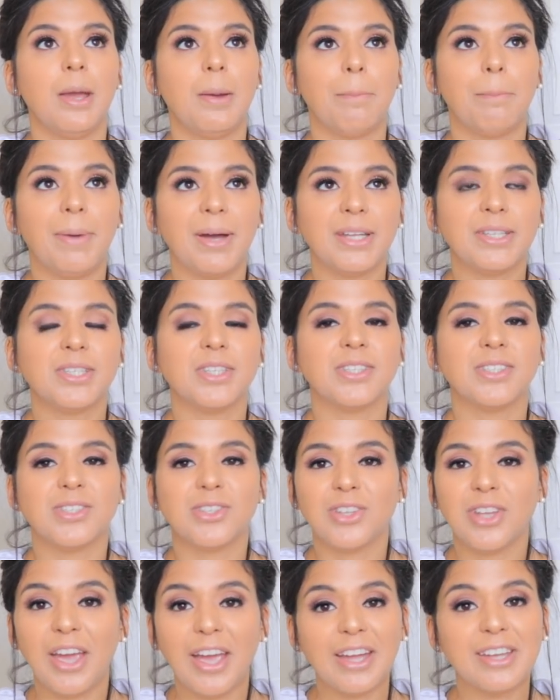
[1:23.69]
But
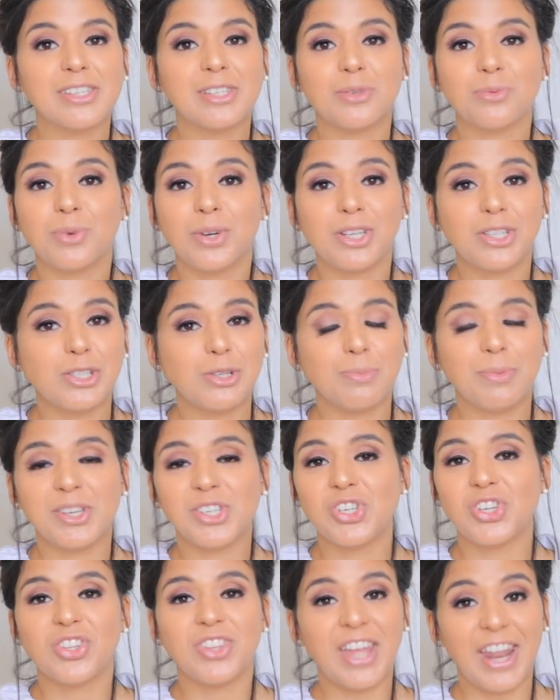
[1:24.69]
today, I just wanted to
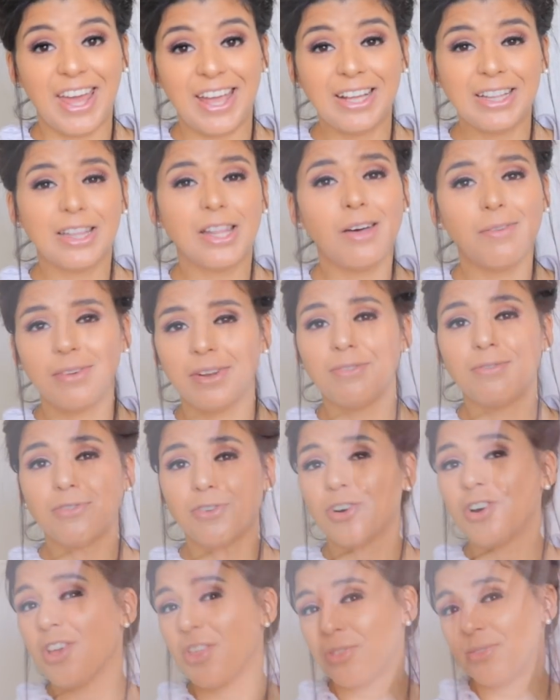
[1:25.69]
mention that I love it
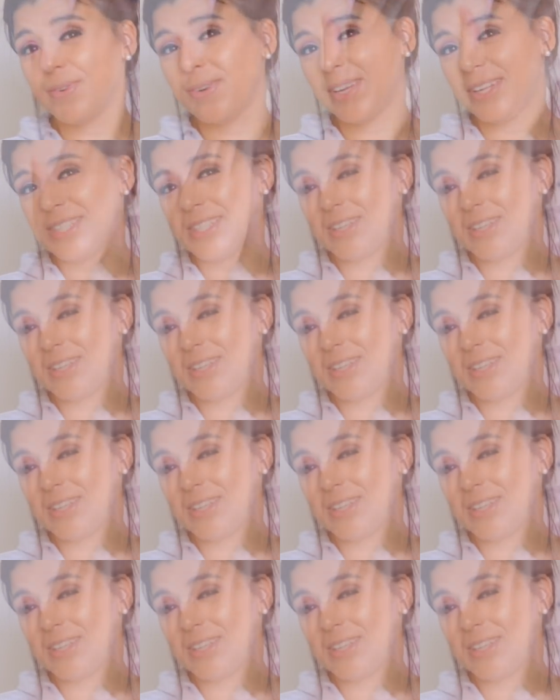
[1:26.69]
for three